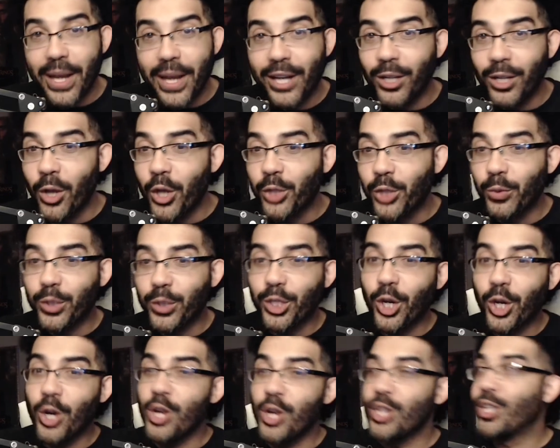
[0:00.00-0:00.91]
and Lois
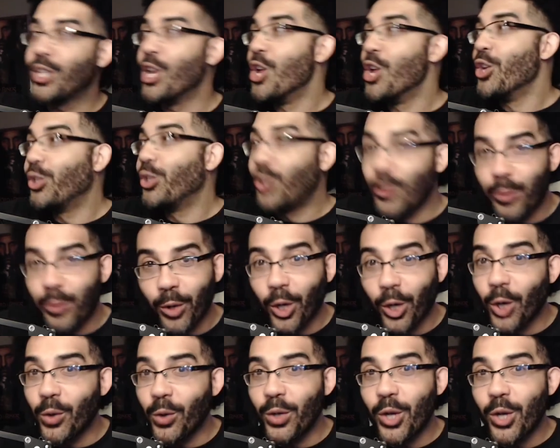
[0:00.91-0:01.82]
returns,
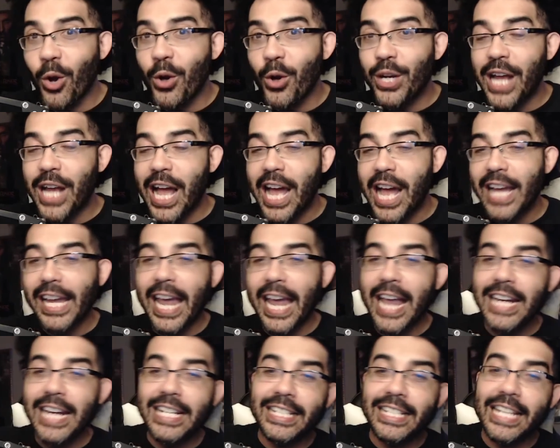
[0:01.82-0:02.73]
Supergirl will go on a
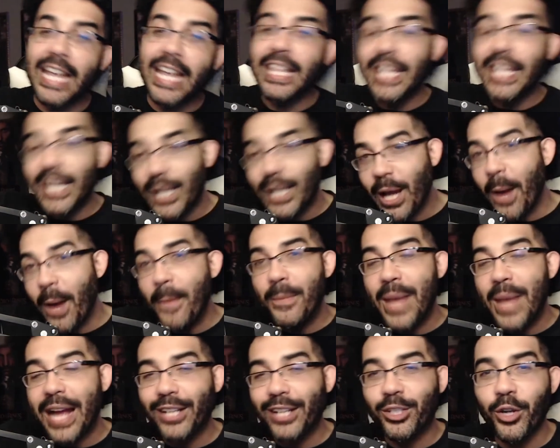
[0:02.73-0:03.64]
hiatus and then come
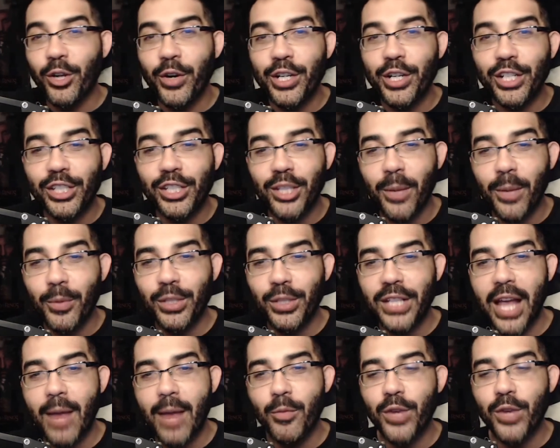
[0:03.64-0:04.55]
back during the
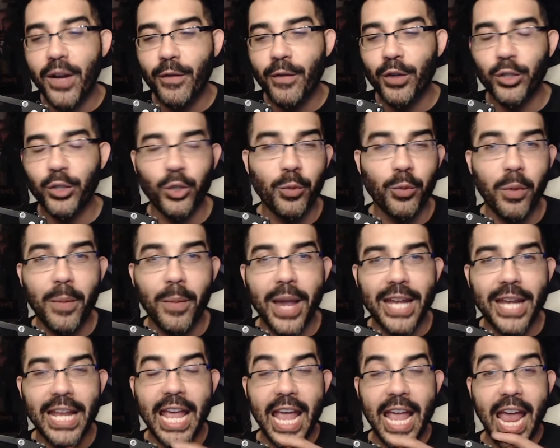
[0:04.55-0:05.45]
summertime whenever
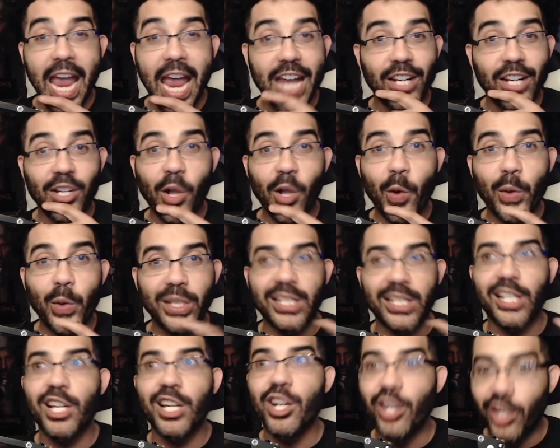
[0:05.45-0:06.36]
Superman and Lois
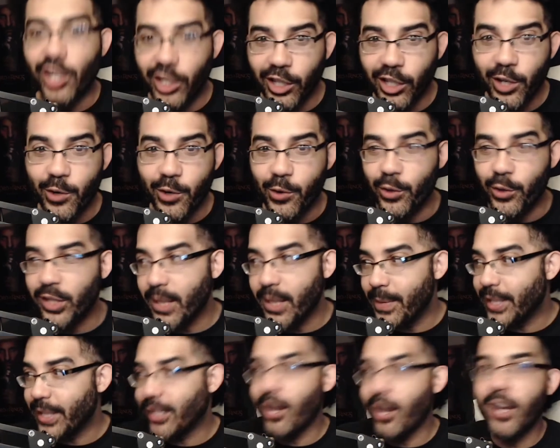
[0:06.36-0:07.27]
conclude. I
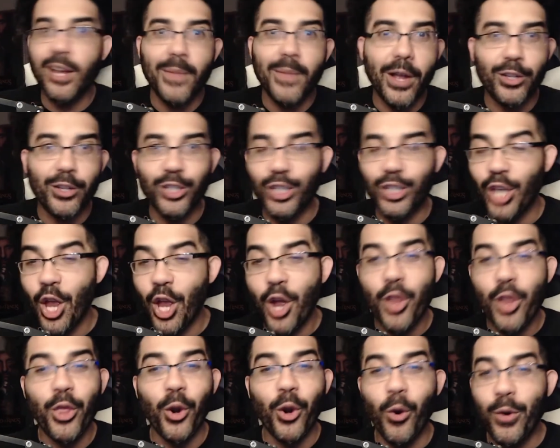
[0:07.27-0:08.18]
mean, talk about just
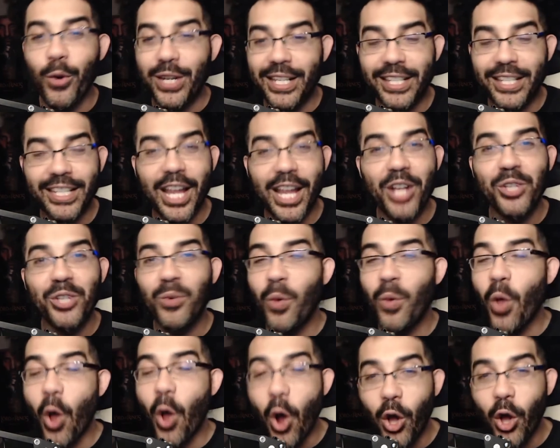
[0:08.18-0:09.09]
throwing the
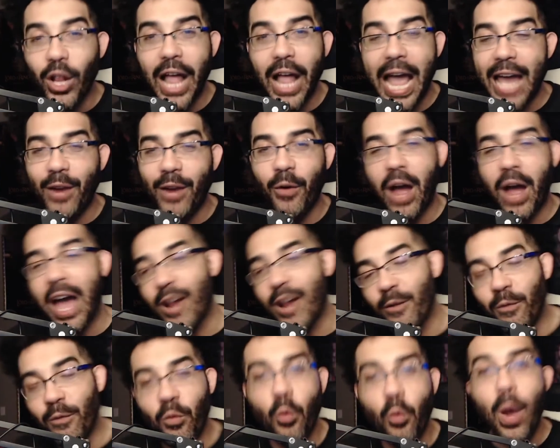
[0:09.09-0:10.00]
schedule all out
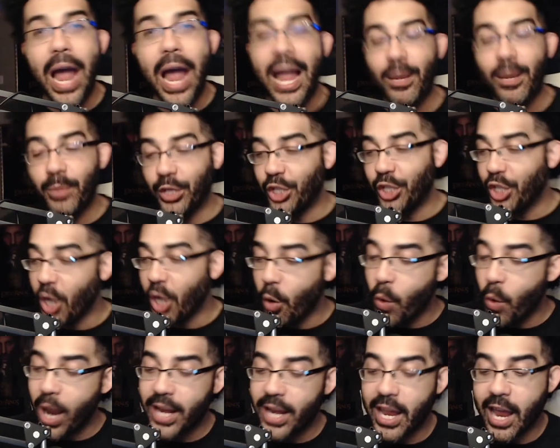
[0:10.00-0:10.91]
of whack. But you know
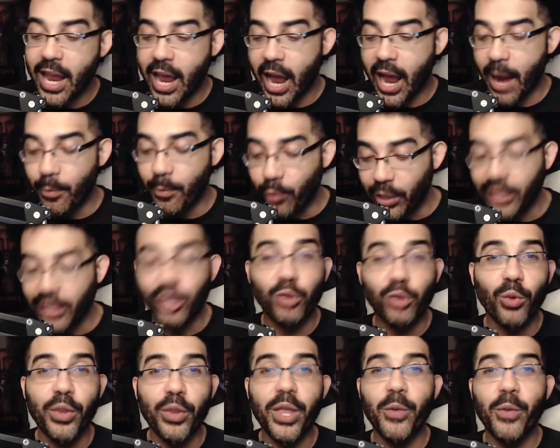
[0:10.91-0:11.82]
what? I'm really
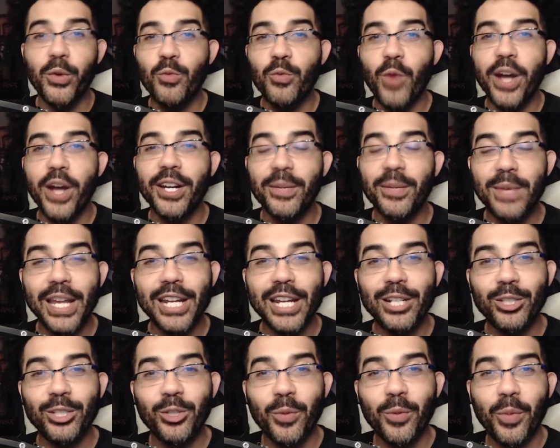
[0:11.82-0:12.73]
thrilled that we wind up
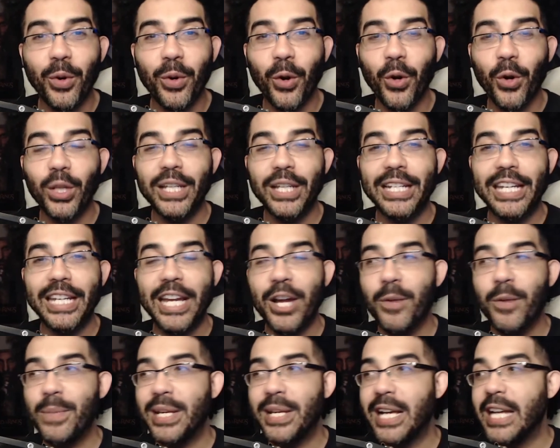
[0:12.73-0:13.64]
getting Supergirl in
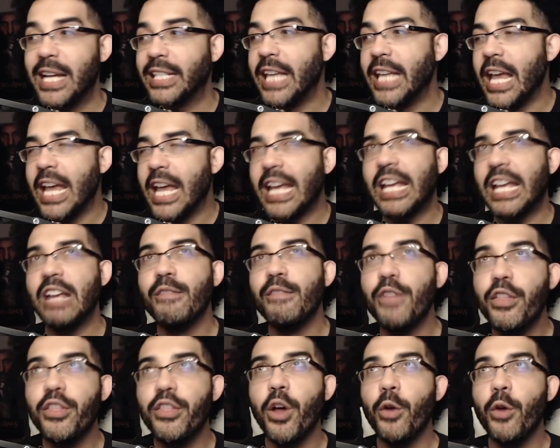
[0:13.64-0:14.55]
here, because
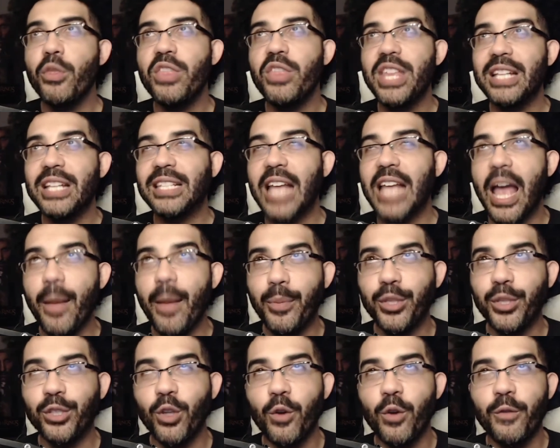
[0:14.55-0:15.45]
even though this
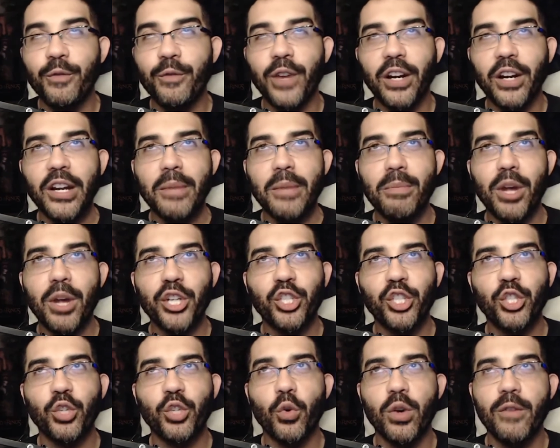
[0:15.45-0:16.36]
episode very much
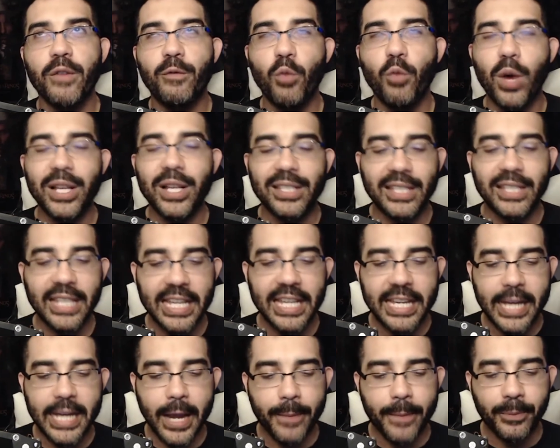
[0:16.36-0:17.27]
sort of was
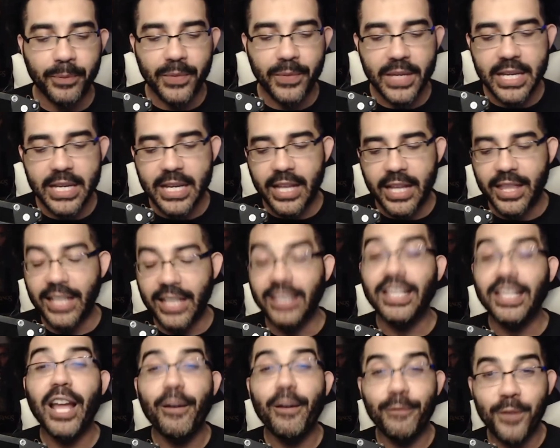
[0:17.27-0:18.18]
the
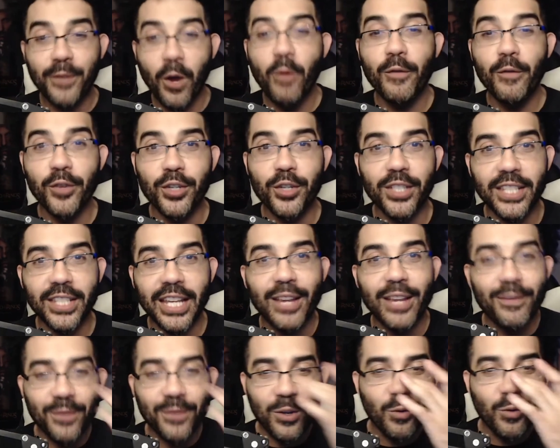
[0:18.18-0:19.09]
leftovers,
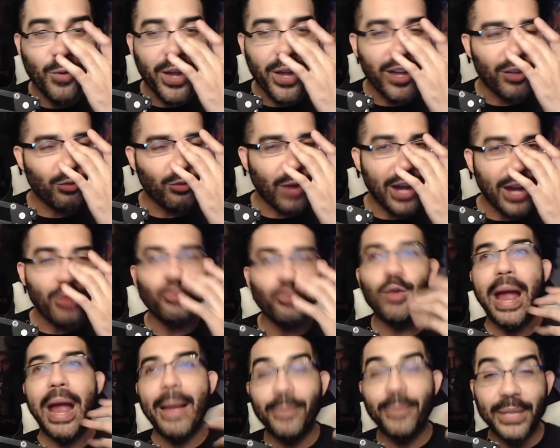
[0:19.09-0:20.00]
if you will, right?
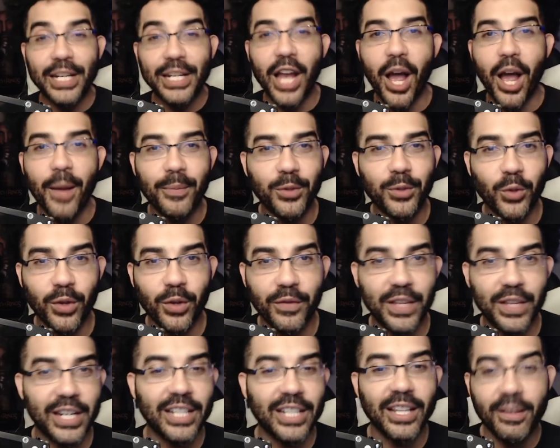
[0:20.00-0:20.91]
Wrapping up sort of
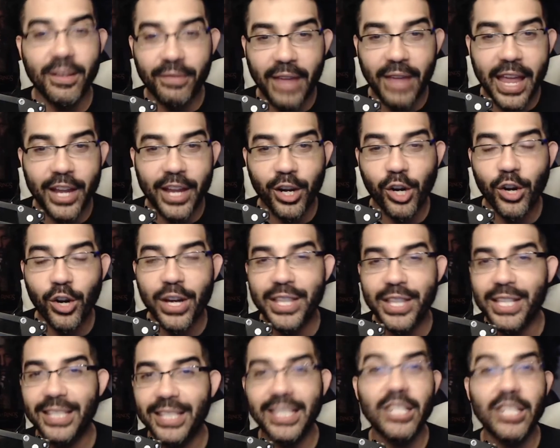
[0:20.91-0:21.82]
the cliffhanger
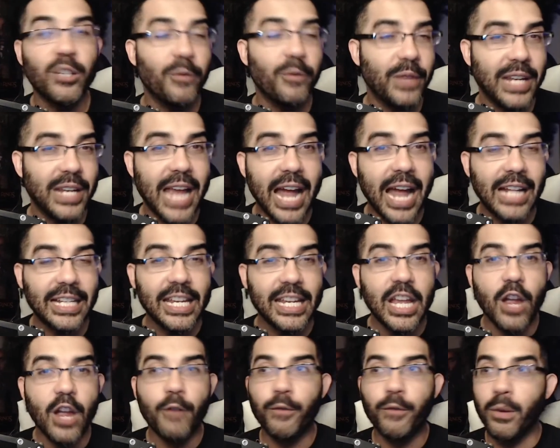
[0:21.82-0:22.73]
and the season finale
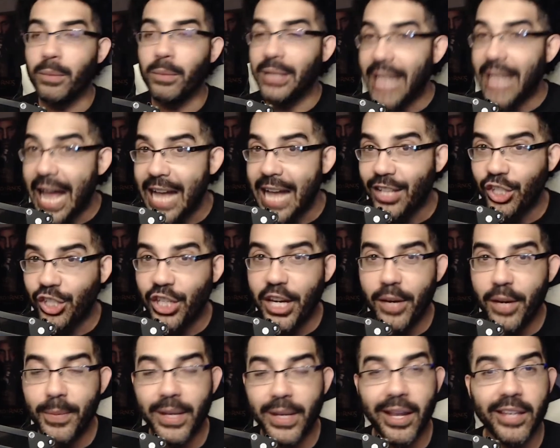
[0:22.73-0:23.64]
from last
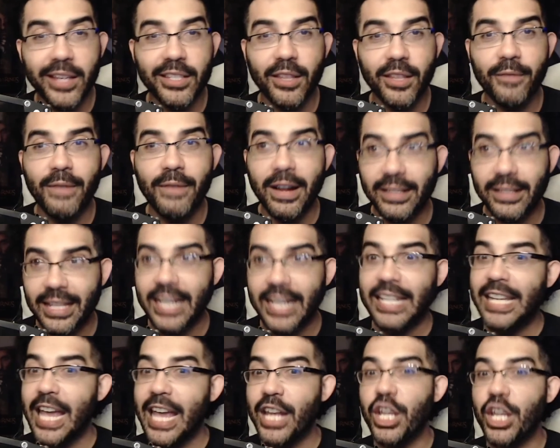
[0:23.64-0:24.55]
year because of the fact that,
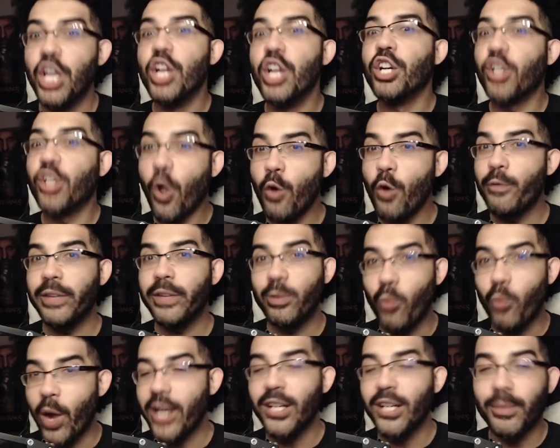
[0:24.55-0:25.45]
again, COVID
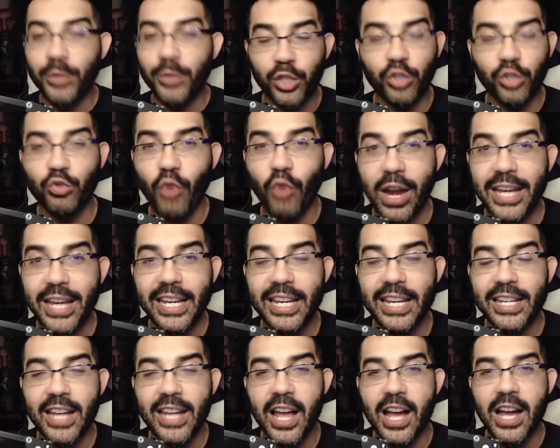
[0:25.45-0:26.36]
wind up
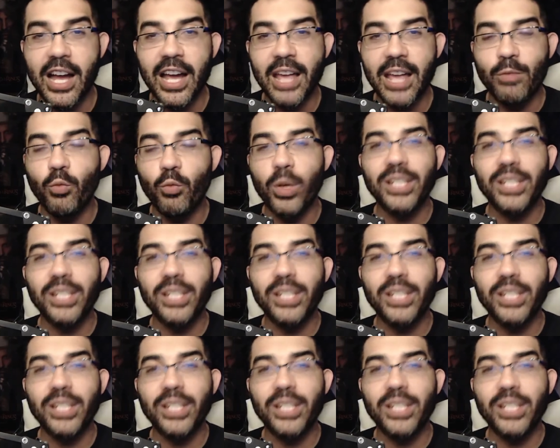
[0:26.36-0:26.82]
striking and